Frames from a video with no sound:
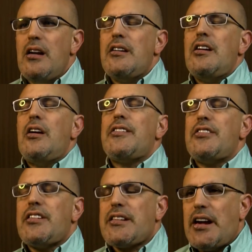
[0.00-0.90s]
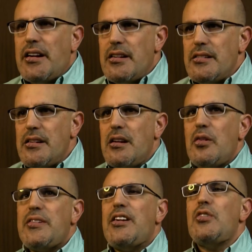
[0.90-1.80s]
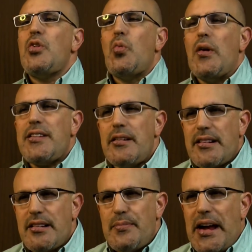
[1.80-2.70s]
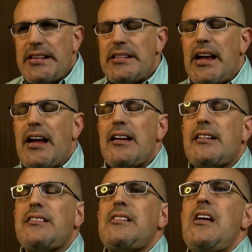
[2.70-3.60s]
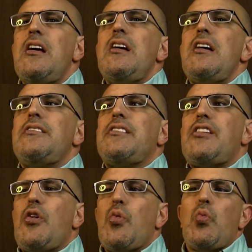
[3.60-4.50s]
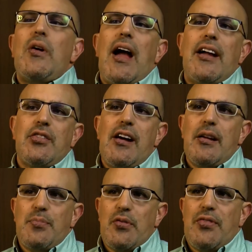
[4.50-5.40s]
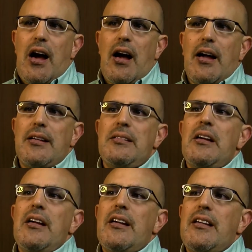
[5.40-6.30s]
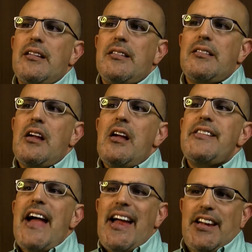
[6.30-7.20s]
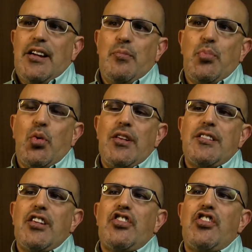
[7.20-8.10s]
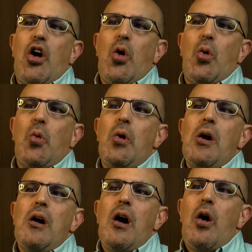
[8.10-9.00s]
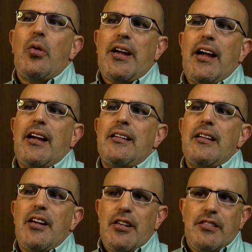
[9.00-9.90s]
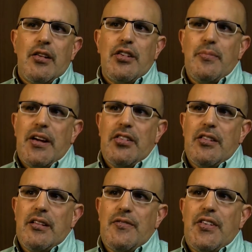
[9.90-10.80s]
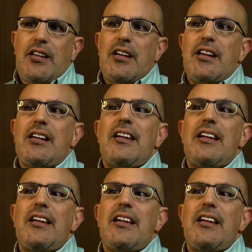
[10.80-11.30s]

They're scared. They don't know what to expect next. And so what I try to provide is that input to show, okay, here's how your patient is feeling.